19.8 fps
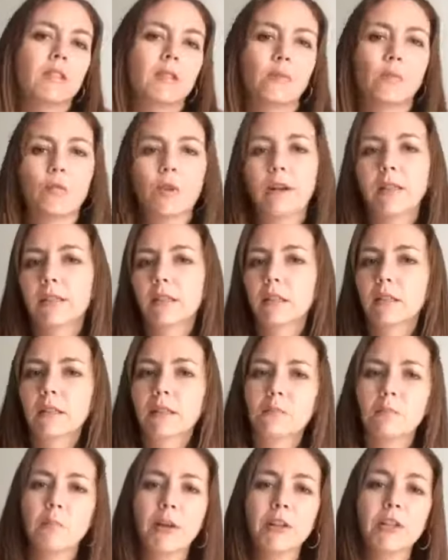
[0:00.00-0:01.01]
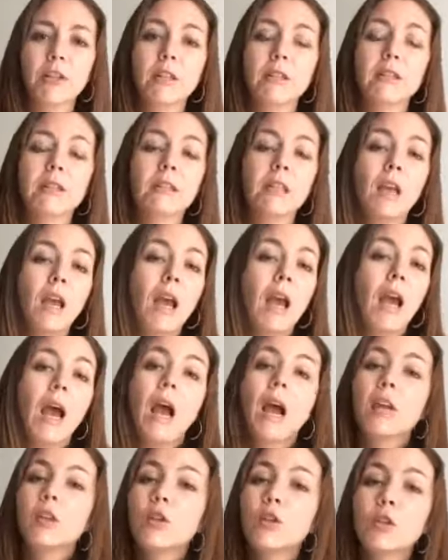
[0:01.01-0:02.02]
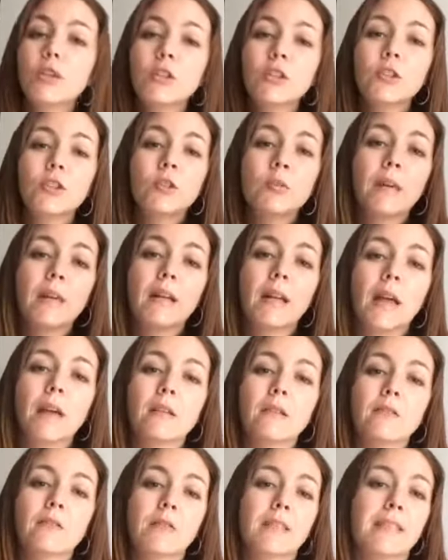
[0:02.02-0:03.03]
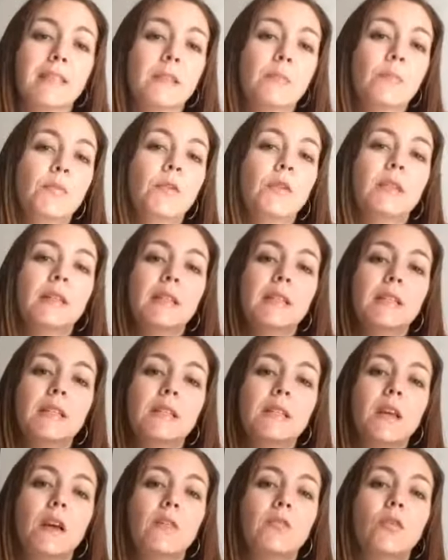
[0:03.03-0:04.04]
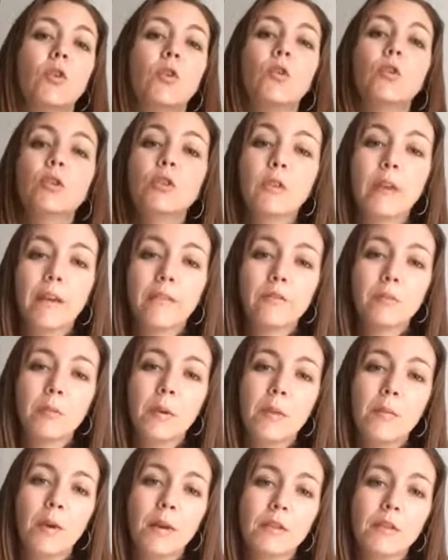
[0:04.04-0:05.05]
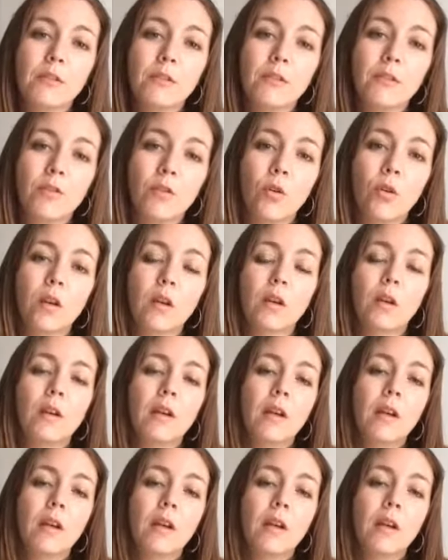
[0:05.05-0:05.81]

and prices and budgets, you could just write out a simple list of who you have to buy presents for